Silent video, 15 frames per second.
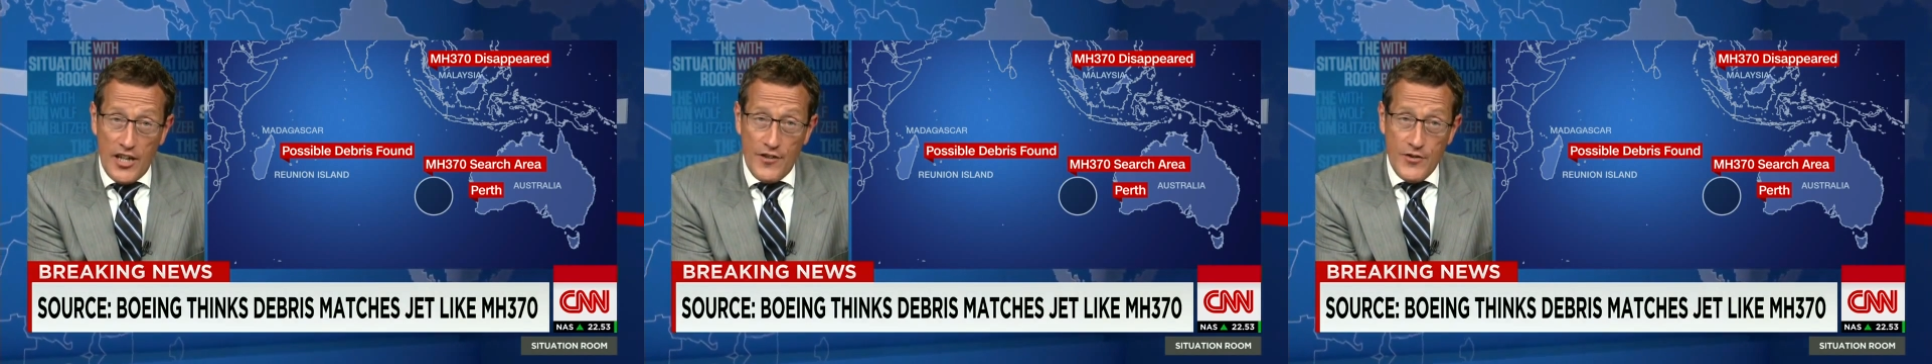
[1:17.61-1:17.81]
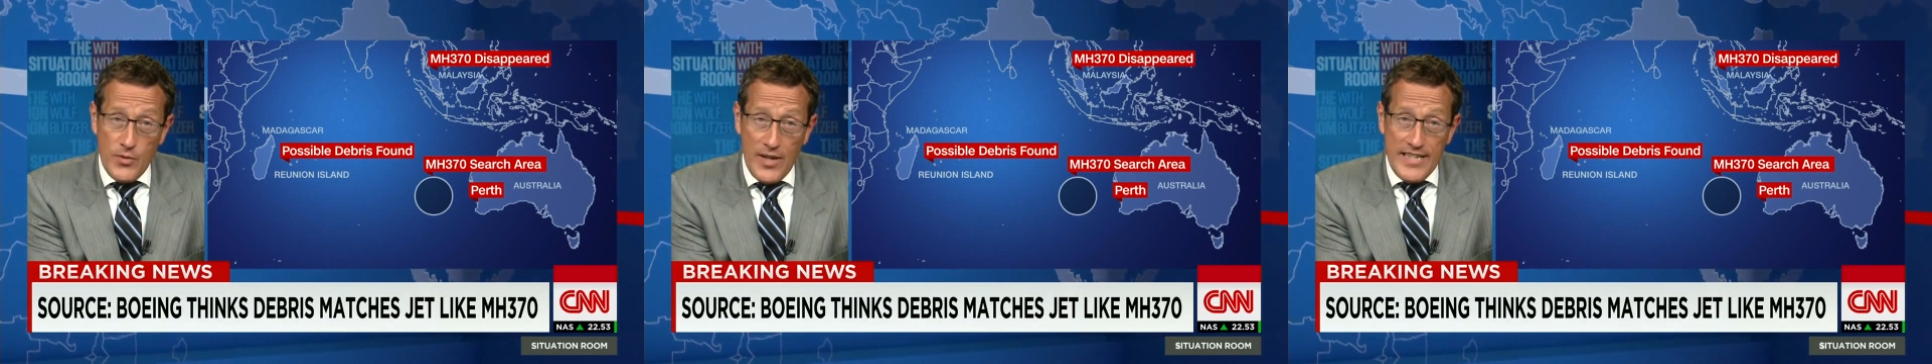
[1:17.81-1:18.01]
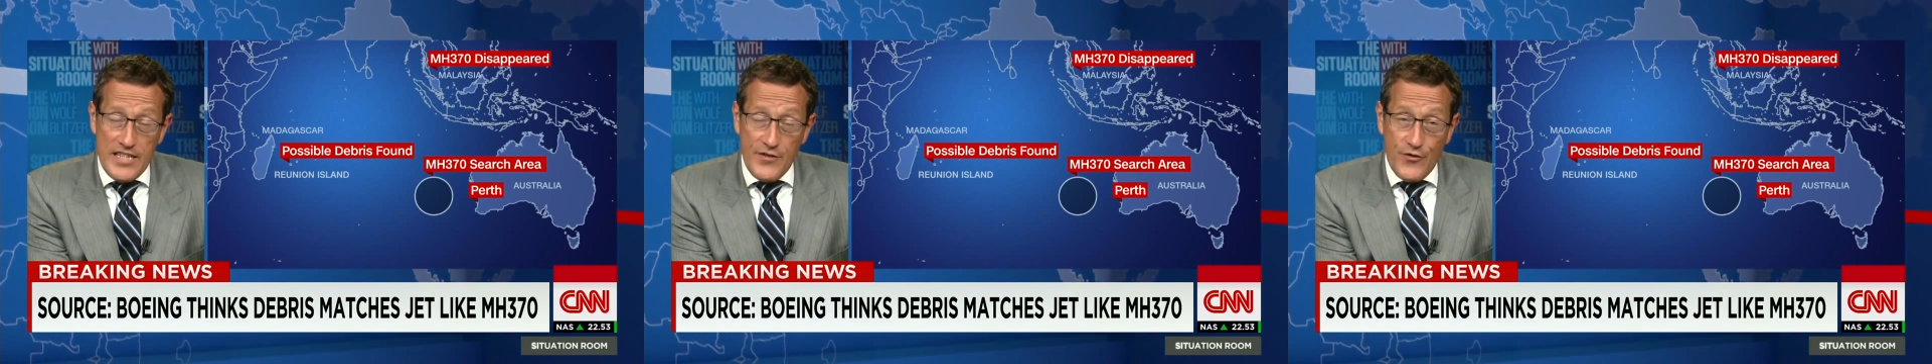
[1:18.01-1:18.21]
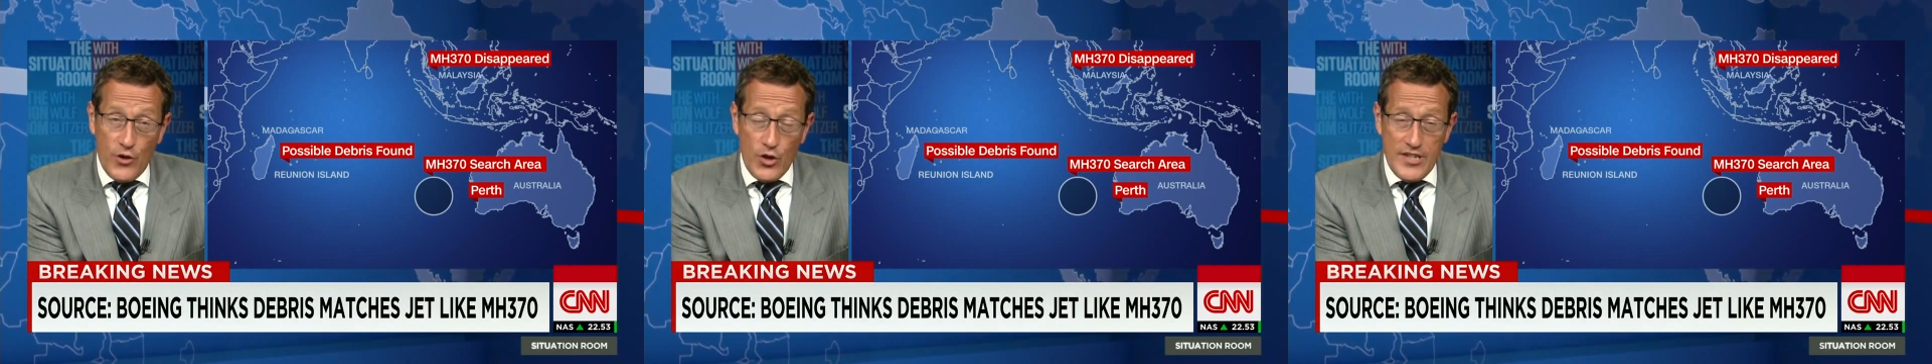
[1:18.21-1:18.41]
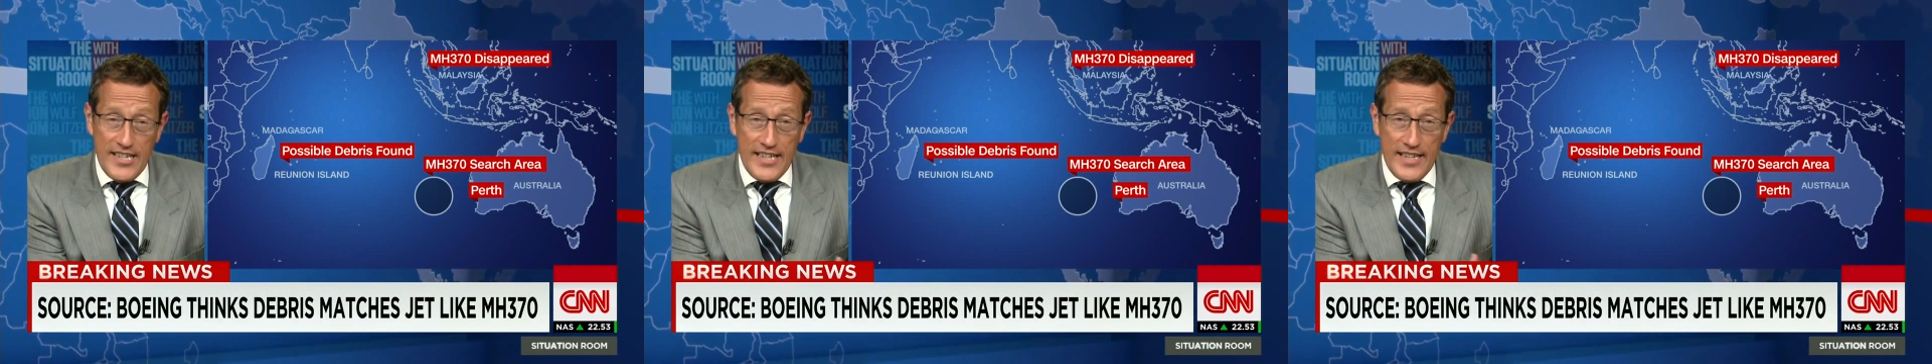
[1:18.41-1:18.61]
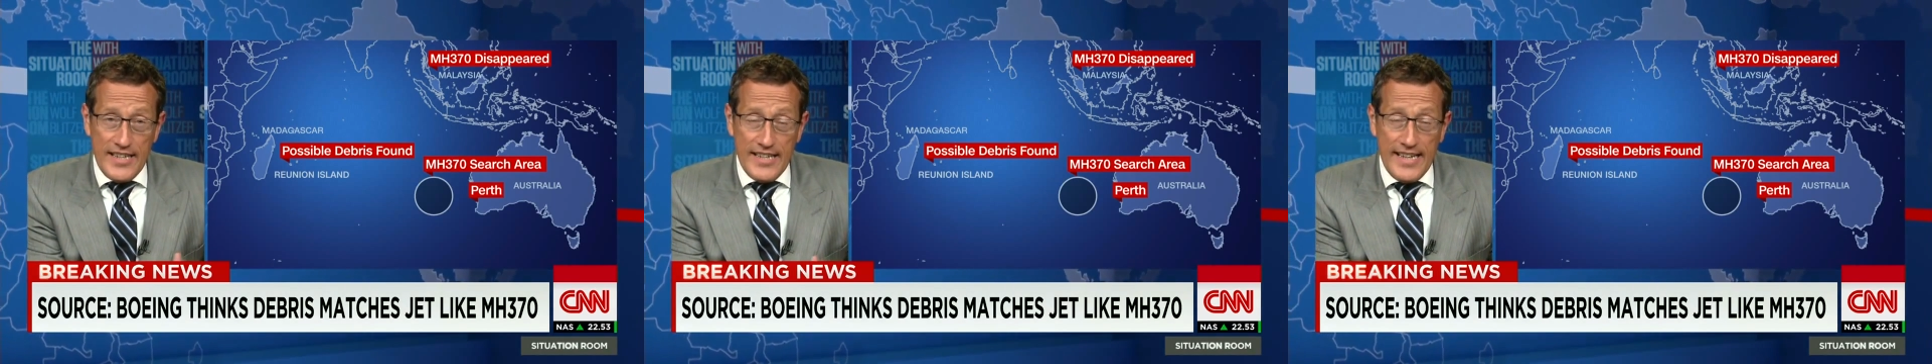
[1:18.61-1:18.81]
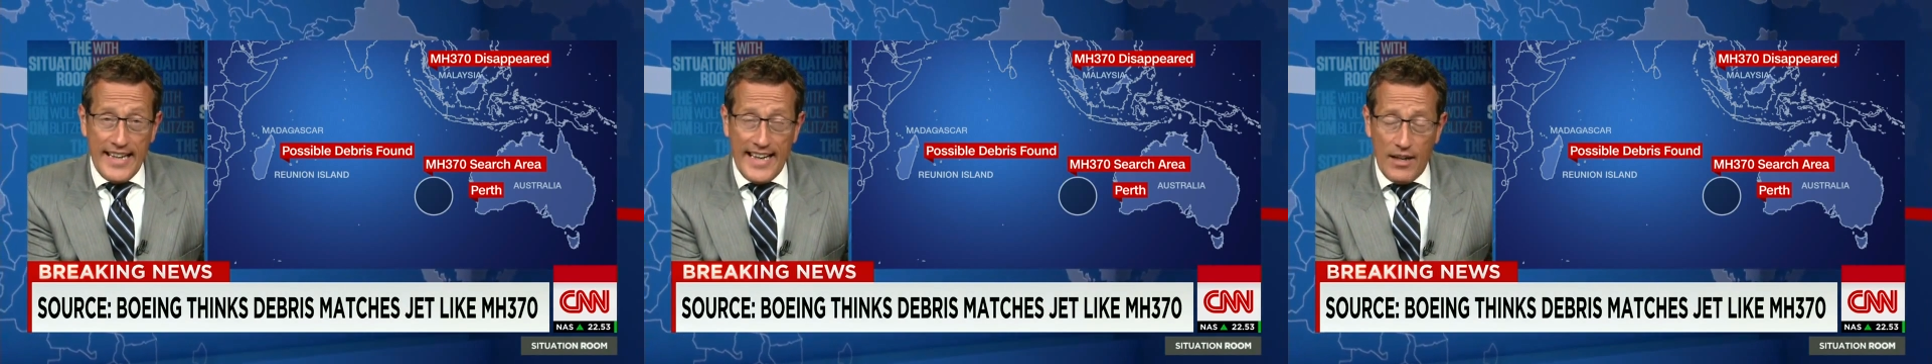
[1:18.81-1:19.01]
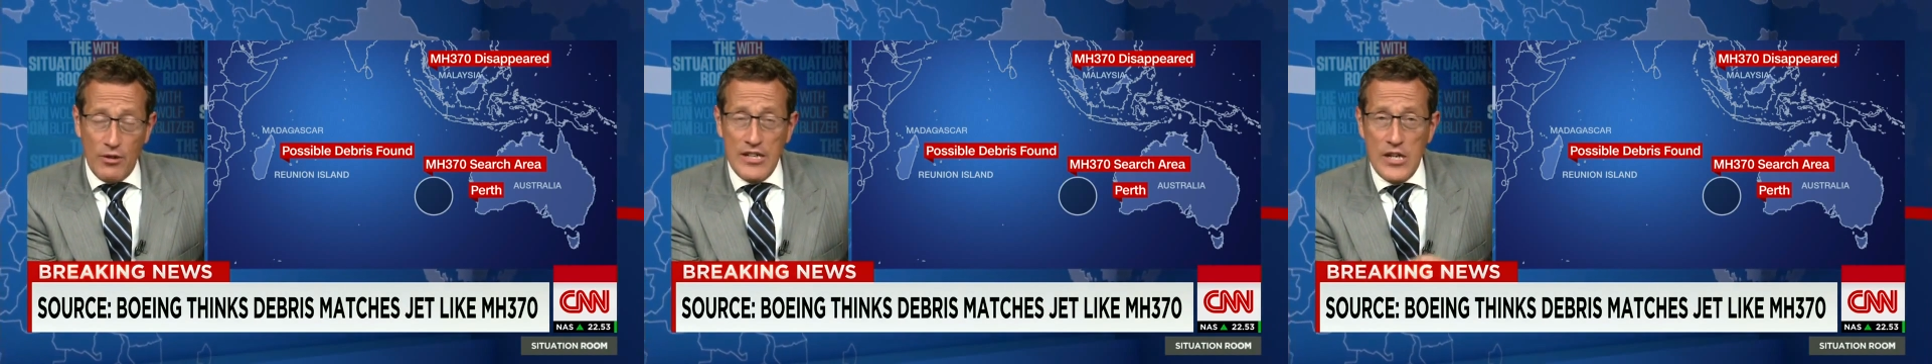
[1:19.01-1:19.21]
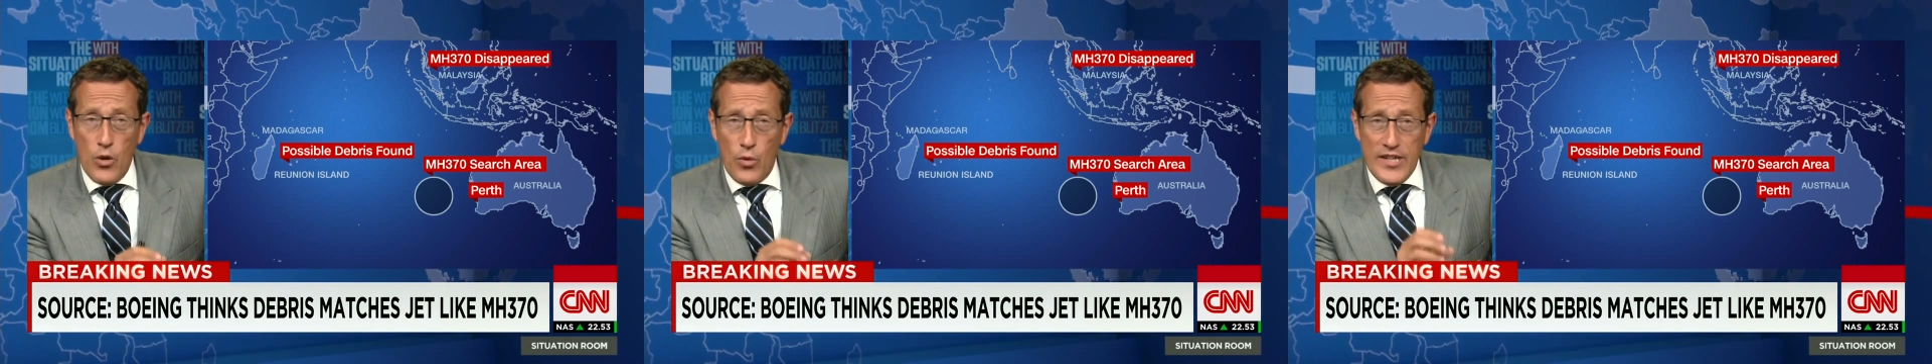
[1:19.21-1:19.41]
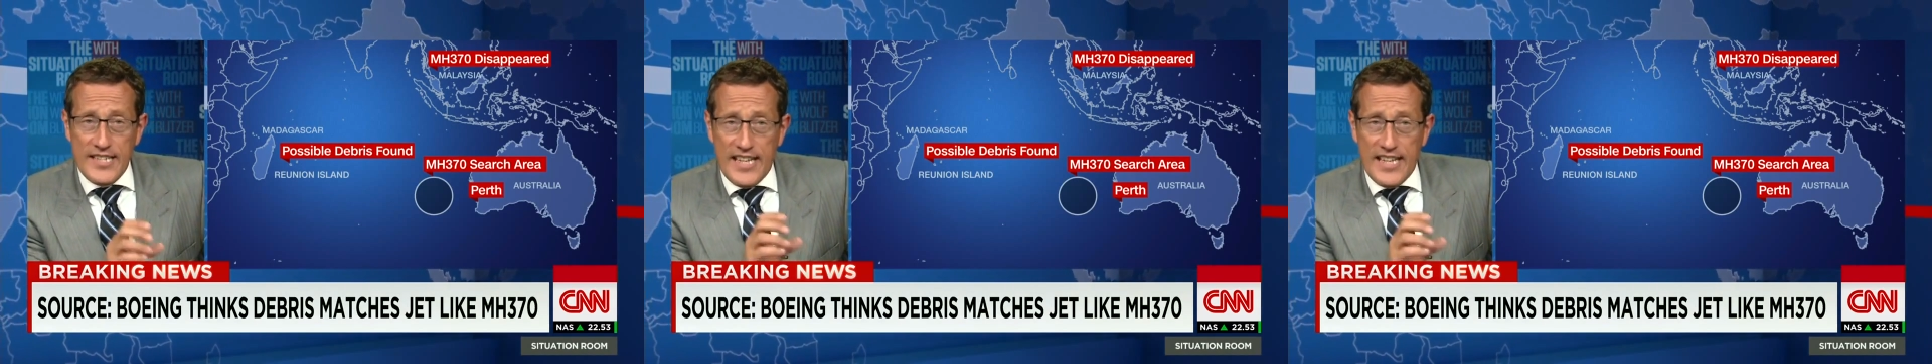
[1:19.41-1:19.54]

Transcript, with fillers: of 2014 and now,